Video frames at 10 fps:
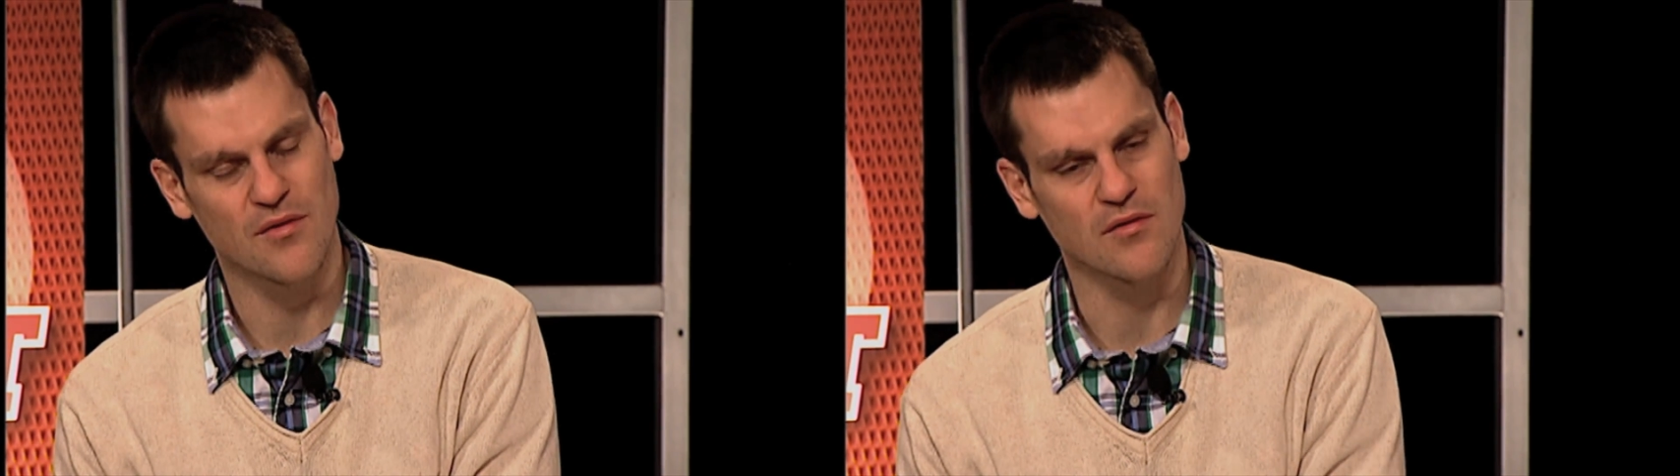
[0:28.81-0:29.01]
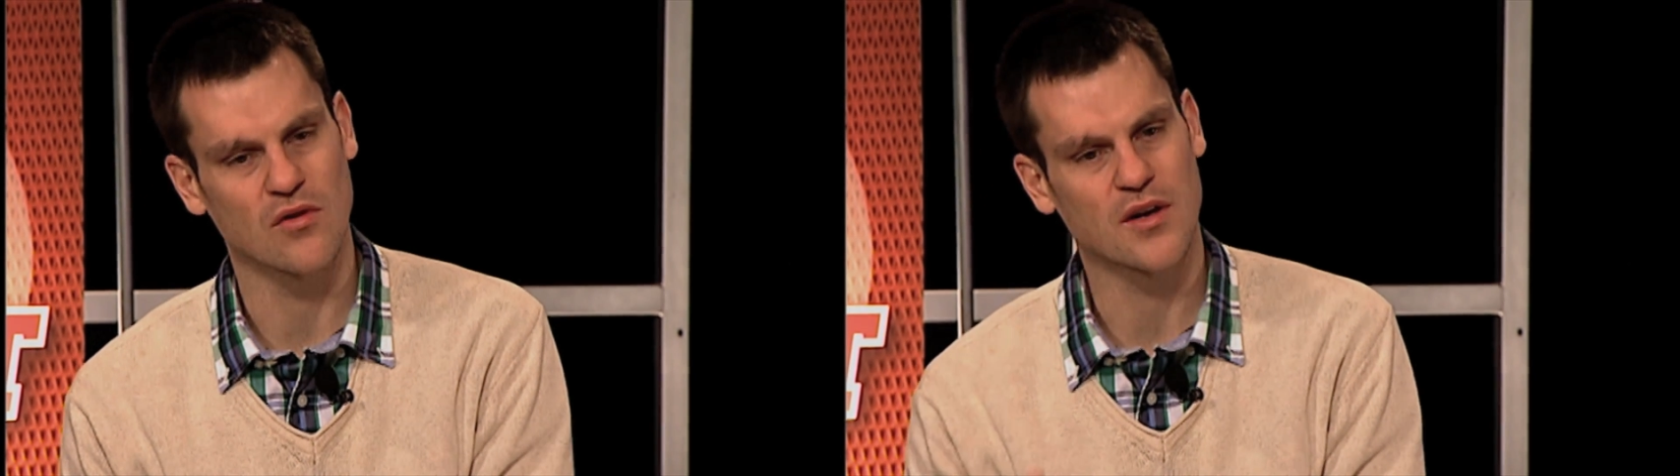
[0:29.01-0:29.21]

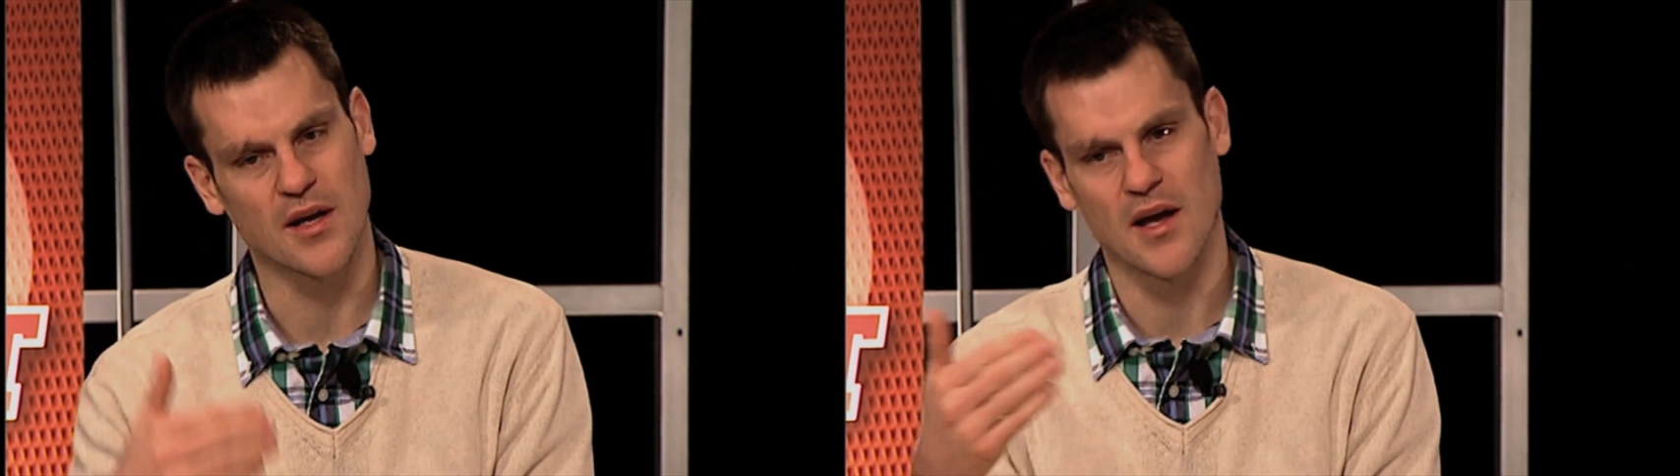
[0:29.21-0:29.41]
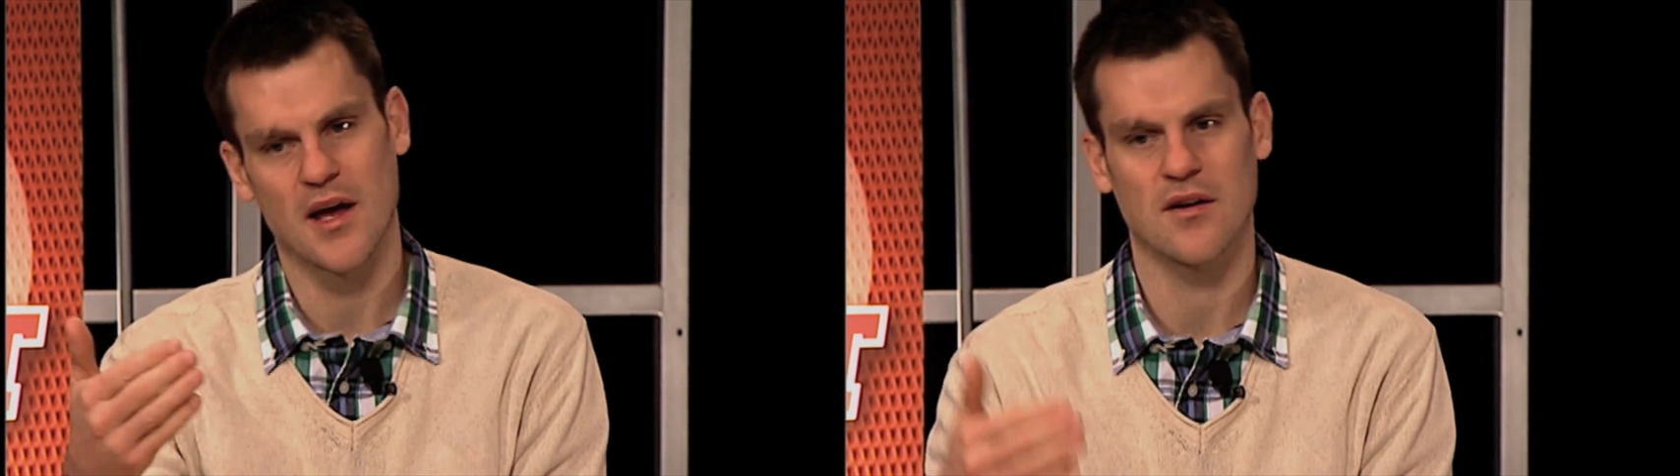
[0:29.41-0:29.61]
than
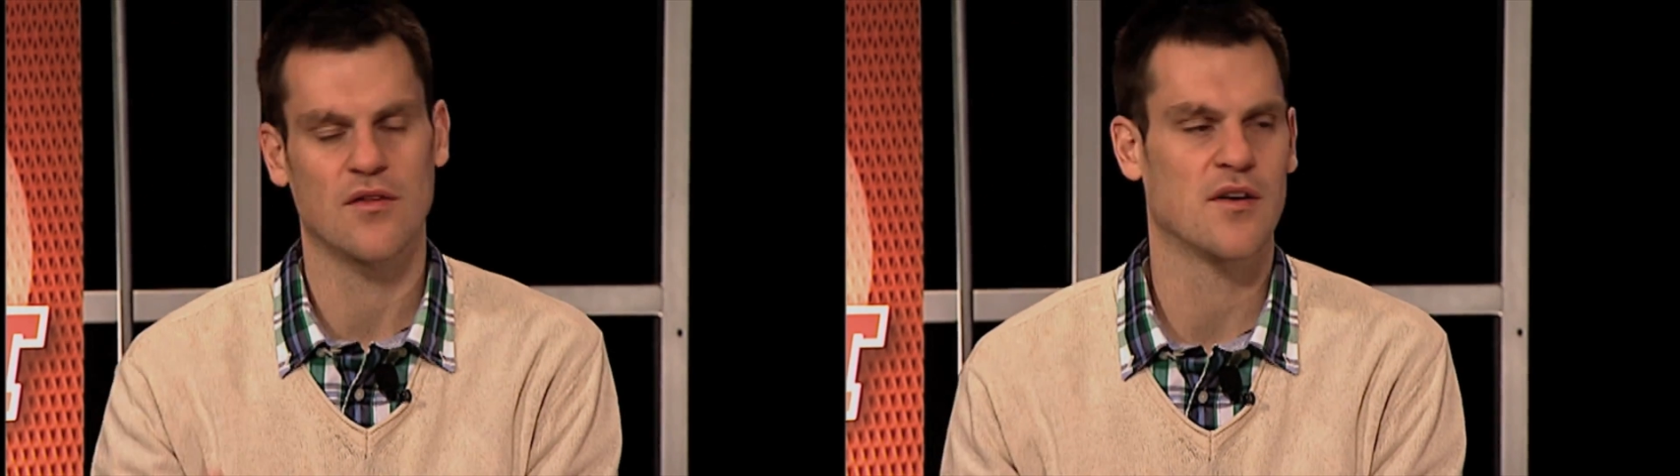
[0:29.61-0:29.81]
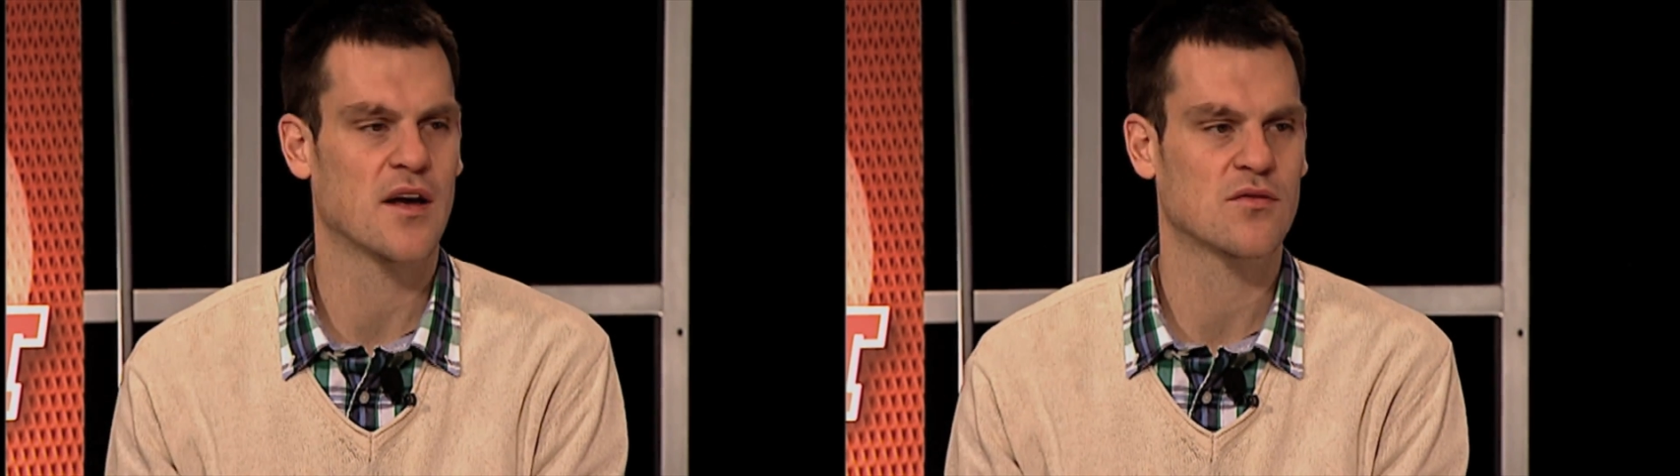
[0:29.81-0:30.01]
looking ahead to
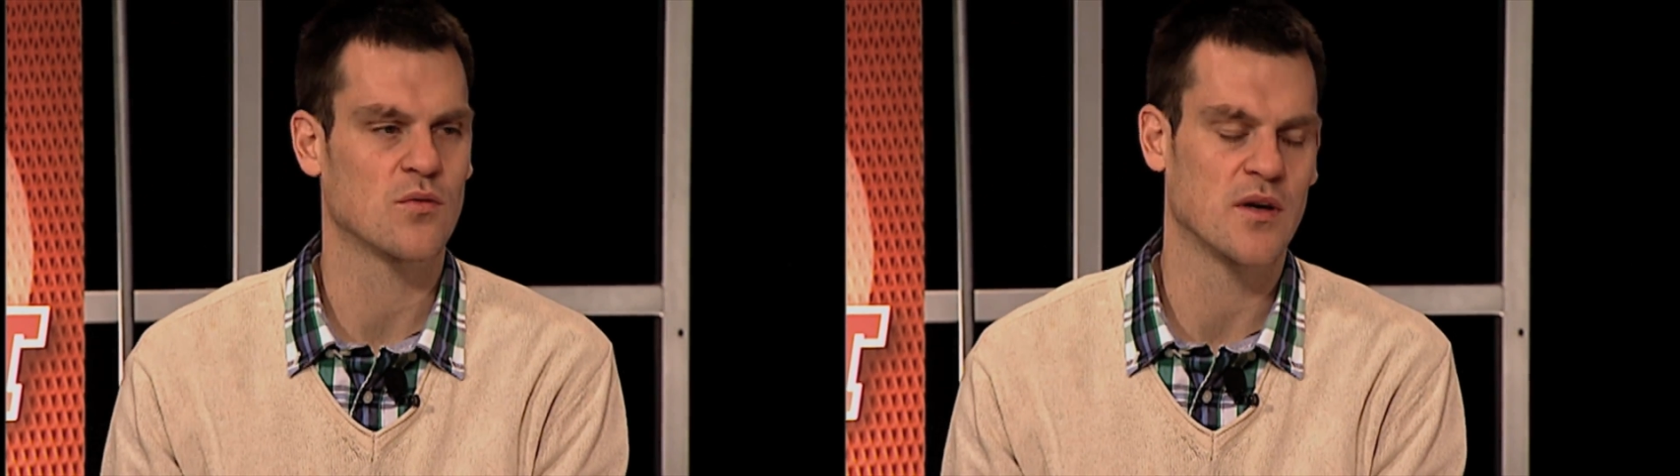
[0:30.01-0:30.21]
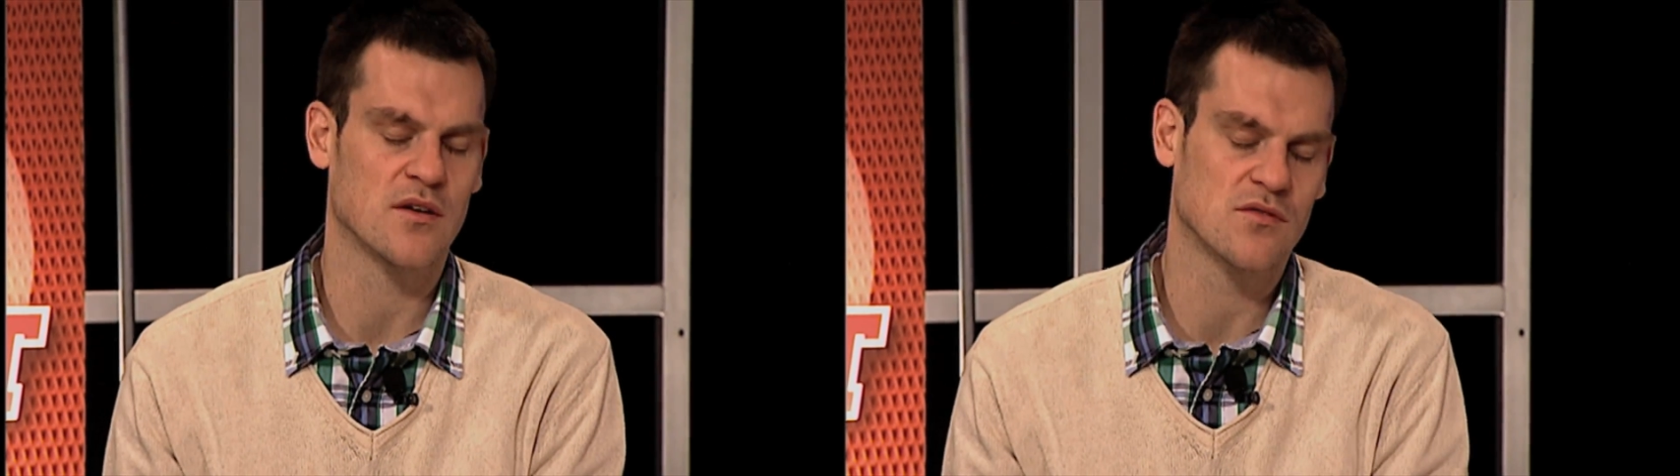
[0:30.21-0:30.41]
the next week.